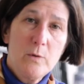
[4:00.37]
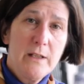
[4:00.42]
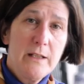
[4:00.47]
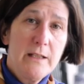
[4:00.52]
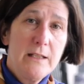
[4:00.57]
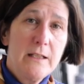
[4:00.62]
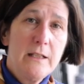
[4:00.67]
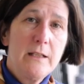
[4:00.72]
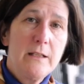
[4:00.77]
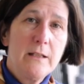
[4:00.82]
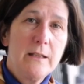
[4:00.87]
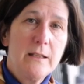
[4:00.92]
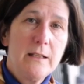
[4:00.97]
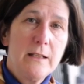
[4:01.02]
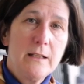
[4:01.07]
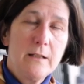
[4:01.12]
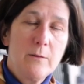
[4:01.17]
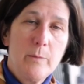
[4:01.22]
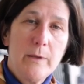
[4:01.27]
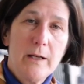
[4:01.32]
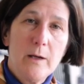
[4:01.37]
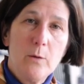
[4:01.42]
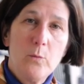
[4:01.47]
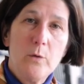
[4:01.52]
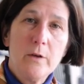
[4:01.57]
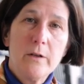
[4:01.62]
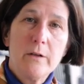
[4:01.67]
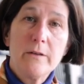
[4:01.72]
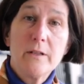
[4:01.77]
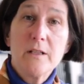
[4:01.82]
really need to think about
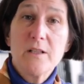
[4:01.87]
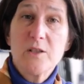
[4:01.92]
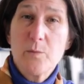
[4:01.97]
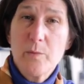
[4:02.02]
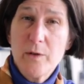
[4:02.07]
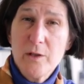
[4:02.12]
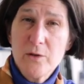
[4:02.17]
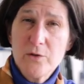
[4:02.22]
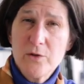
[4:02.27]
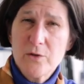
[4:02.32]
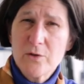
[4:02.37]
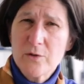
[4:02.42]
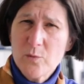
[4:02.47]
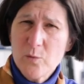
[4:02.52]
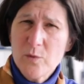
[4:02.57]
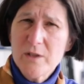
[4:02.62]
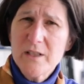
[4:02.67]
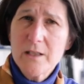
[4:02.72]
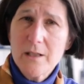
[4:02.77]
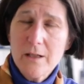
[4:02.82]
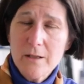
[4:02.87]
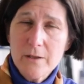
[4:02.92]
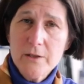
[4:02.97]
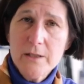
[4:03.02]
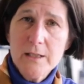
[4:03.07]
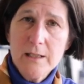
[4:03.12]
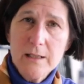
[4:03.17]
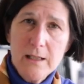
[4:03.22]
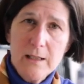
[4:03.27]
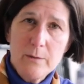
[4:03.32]
what are the exposures, what's
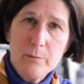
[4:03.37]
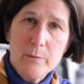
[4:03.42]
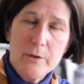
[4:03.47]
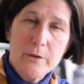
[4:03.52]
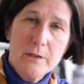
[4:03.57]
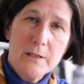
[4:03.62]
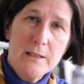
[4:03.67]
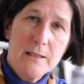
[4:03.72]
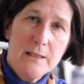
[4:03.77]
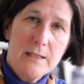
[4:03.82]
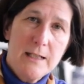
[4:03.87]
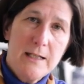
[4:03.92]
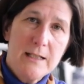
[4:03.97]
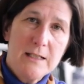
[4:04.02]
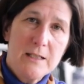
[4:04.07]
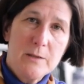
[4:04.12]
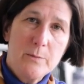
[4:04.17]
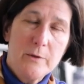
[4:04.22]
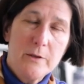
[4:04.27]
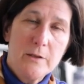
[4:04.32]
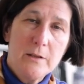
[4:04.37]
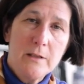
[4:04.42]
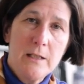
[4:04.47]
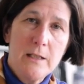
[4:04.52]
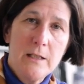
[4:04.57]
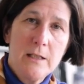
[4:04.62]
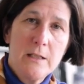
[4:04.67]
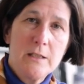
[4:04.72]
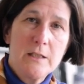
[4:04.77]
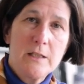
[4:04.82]
causing that person's asthma.
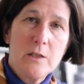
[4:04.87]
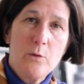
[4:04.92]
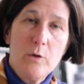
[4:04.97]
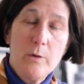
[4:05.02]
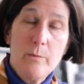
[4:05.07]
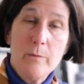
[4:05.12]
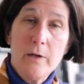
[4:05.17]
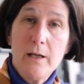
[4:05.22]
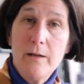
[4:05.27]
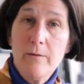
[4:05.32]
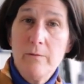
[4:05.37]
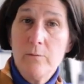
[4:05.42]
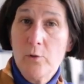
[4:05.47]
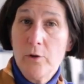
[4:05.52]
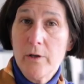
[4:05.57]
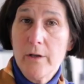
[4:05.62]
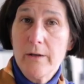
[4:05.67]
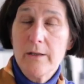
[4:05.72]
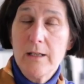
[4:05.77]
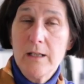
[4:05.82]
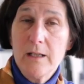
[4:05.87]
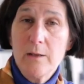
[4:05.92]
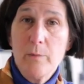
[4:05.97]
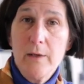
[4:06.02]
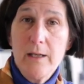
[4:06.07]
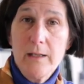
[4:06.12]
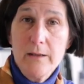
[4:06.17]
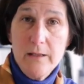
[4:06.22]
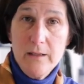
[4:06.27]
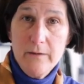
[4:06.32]
So we might want to think
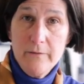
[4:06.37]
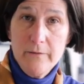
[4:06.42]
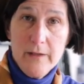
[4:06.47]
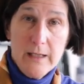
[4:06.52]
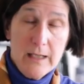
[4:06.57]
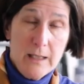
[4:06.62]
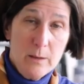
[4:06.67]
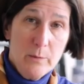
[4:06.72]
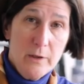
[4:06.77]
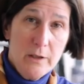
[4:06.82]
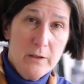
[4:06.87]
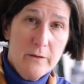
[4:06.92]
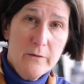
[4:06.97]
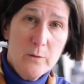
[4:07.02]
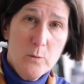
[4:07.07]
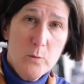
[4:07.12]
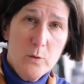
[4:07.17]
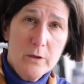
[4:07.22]
about the environment of the